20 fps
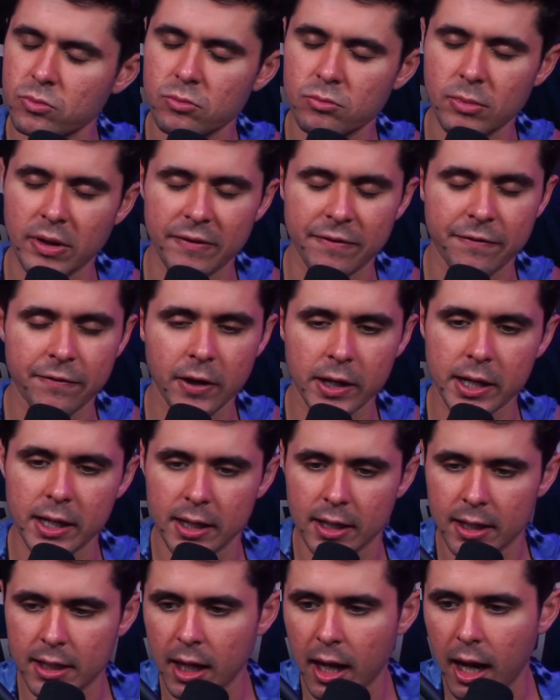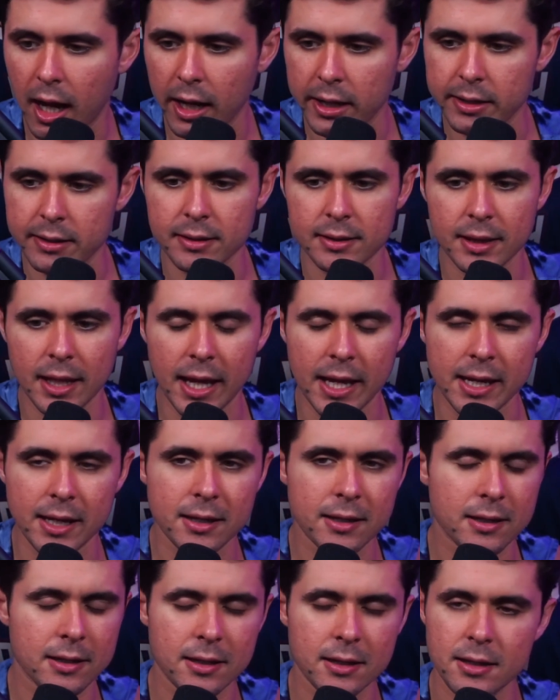my fucking God. Like,
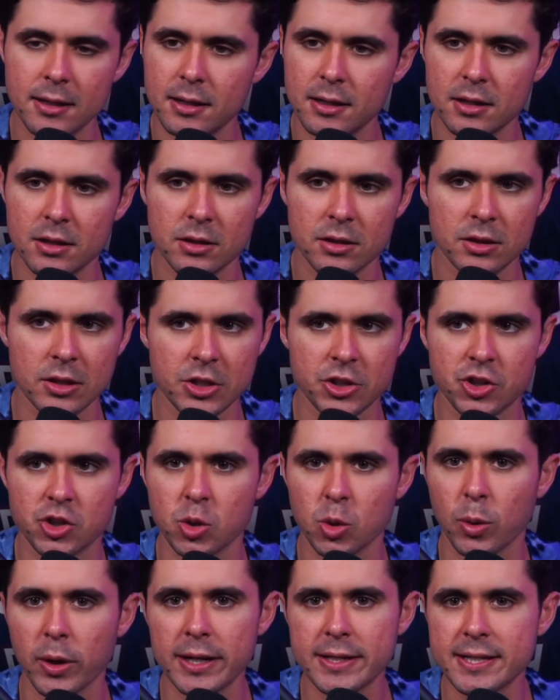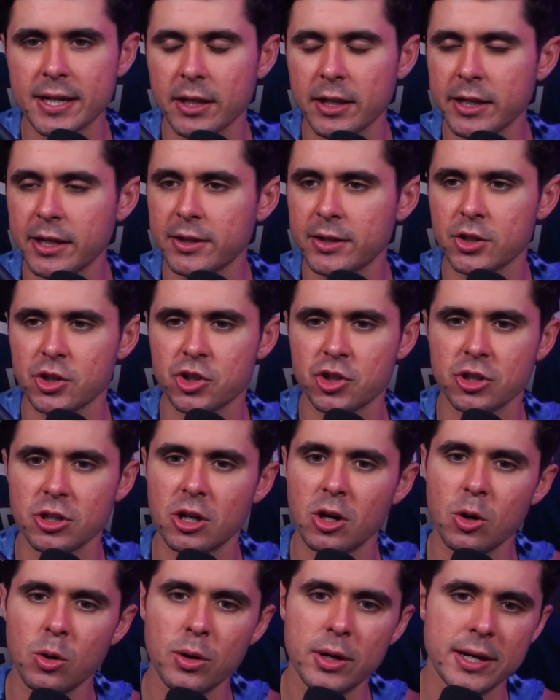the storytelling in the
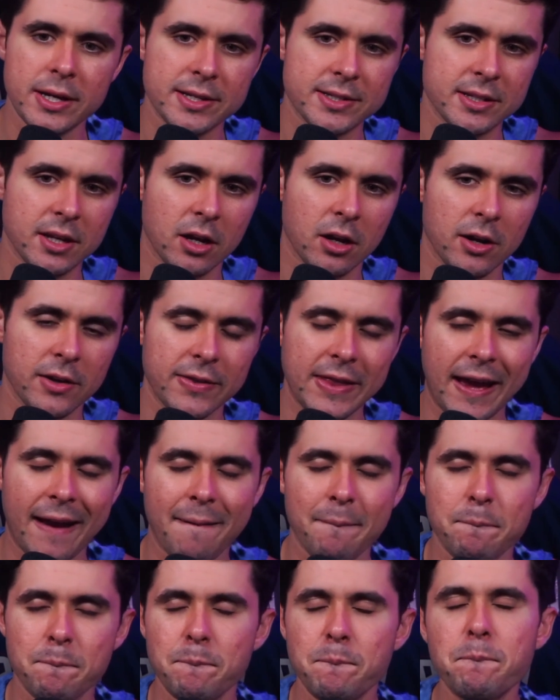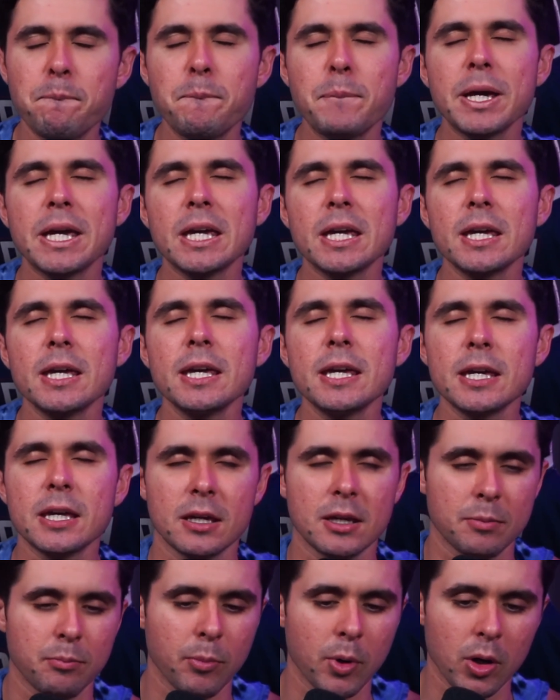show is on that
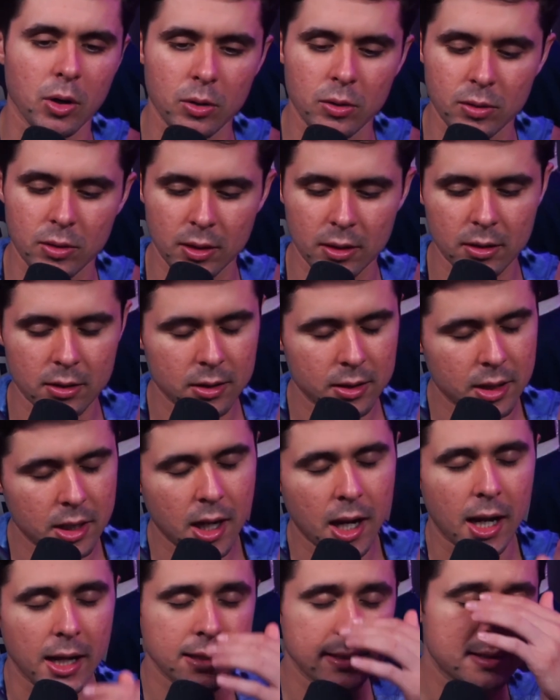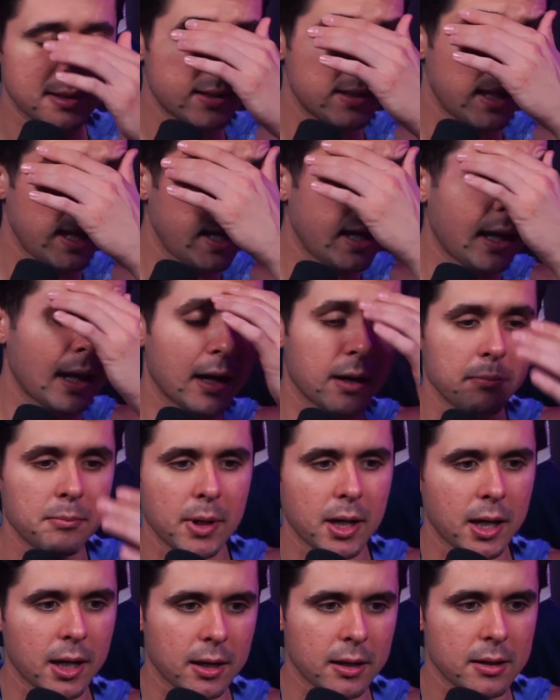peak, bro. God damn,
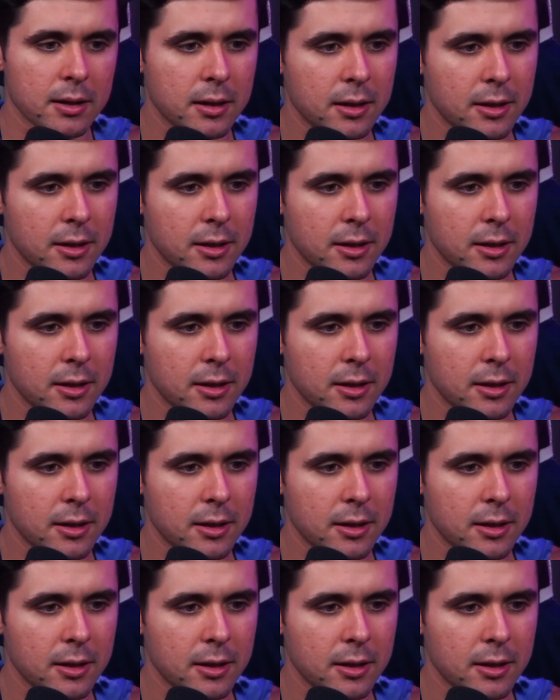man.